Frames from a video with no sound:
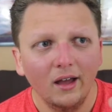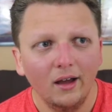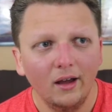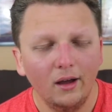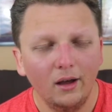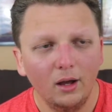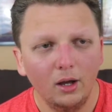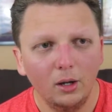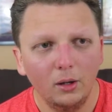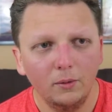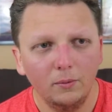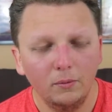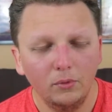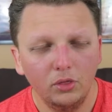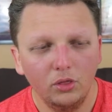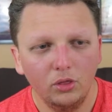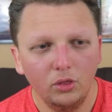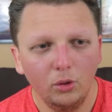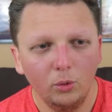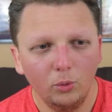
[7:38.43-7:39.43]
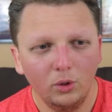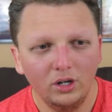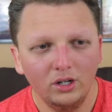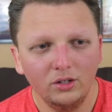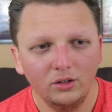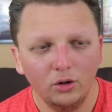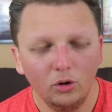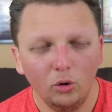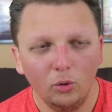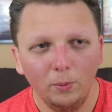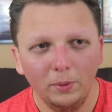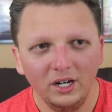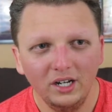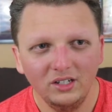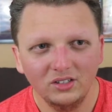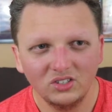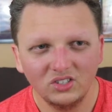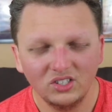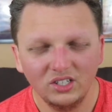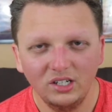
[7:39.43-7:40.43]
the one
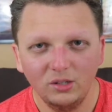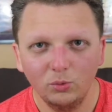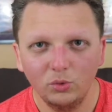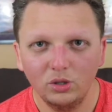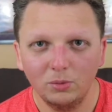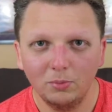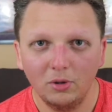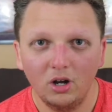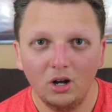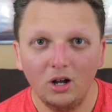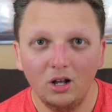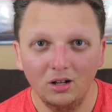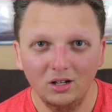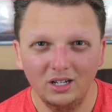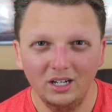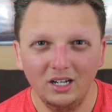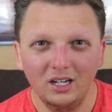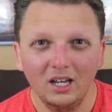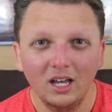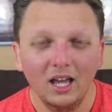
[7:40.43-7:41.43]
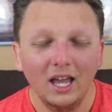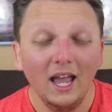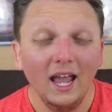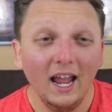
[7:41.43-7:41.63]
opening scene with Polly